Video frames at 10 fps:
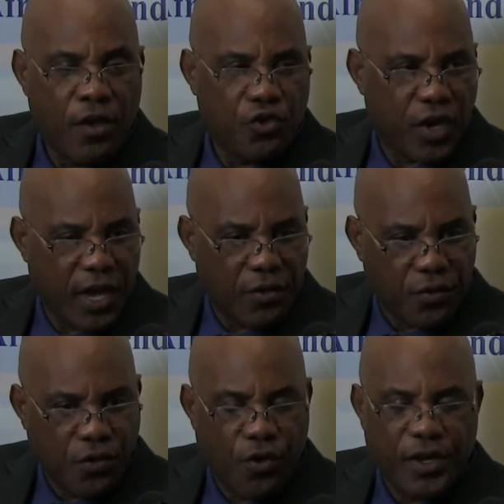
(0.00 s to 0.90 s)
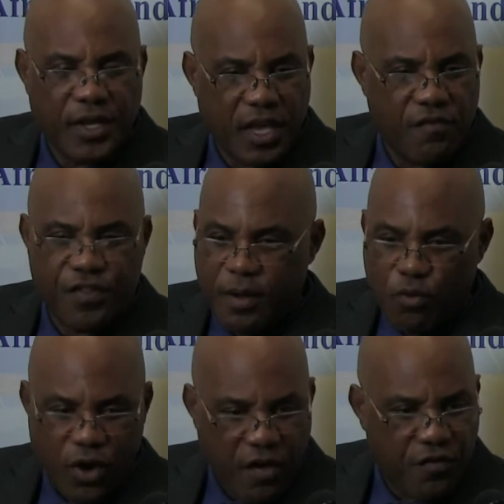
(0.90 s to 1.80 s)
You can go and give them
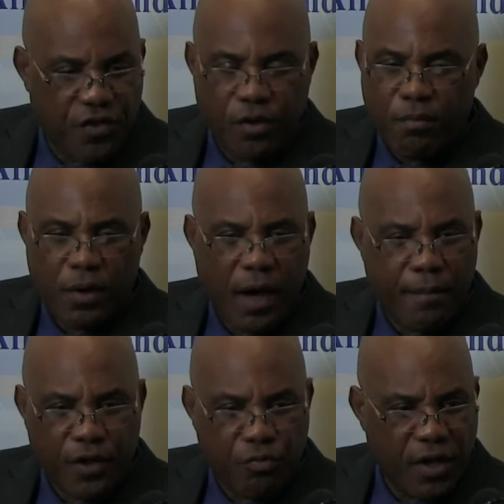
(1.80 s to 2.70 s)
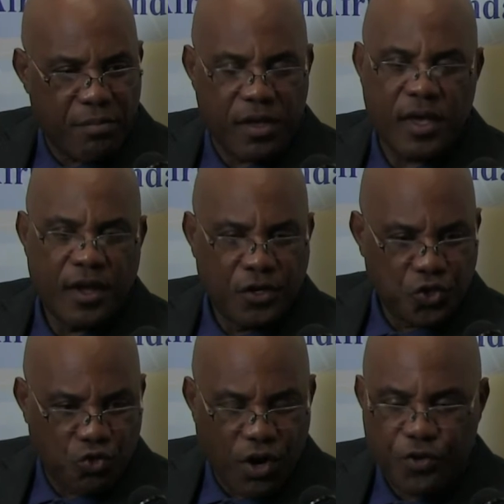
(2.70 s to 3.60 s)
whatever the amount may be,
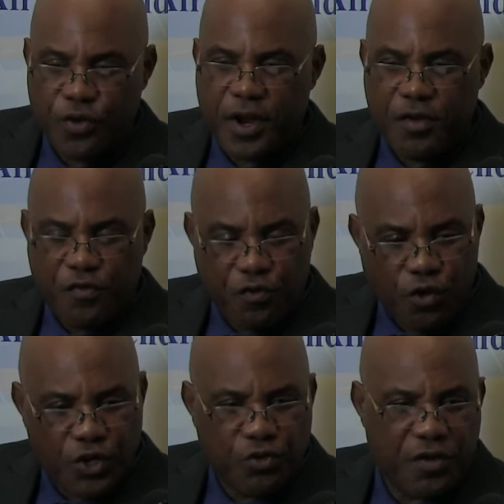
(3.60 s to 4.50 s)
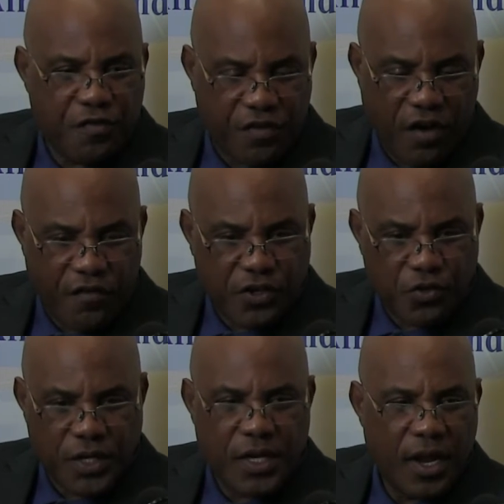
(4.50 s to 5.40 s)
200 or 400,
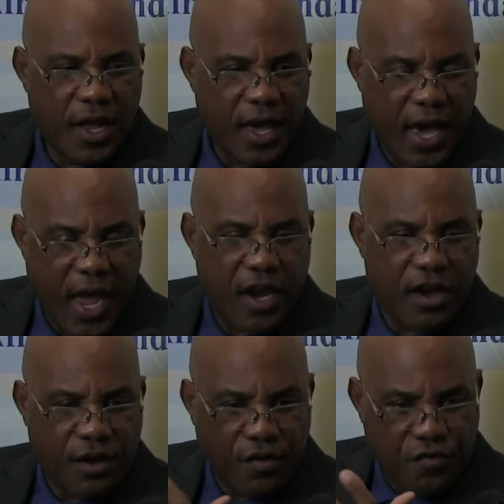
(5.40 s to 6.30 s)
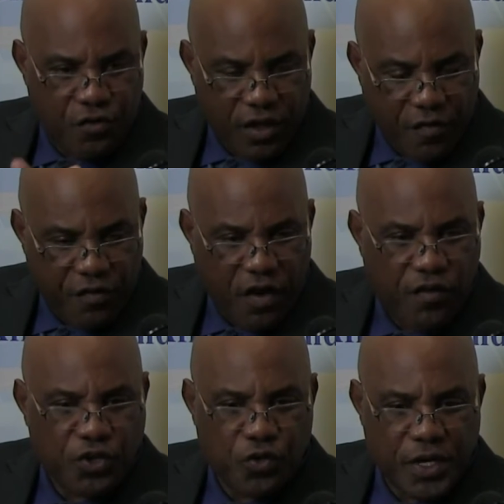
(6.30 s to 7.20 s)
500, and for that
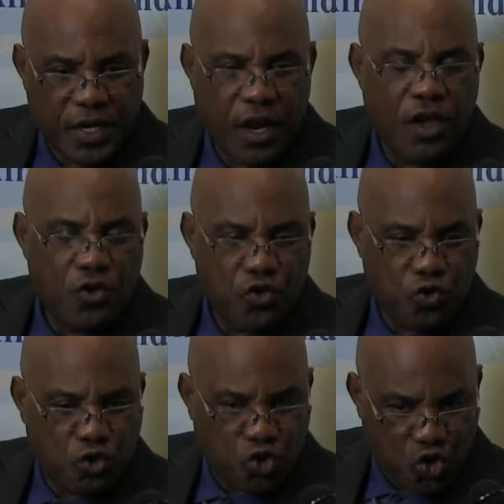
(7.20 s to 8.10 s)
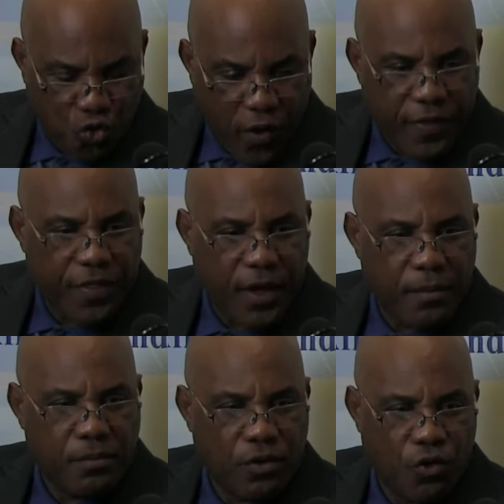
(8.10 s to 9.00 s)
500, you train
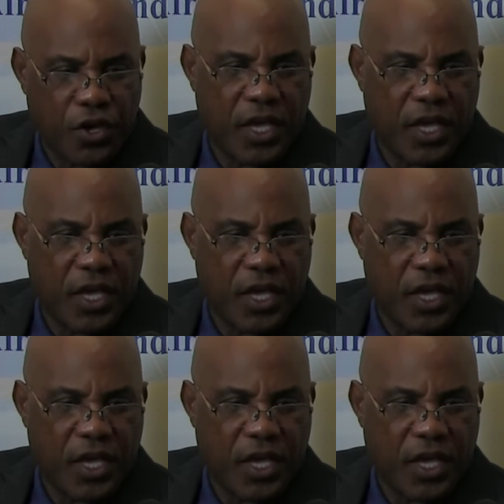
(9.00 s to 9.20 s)
them, or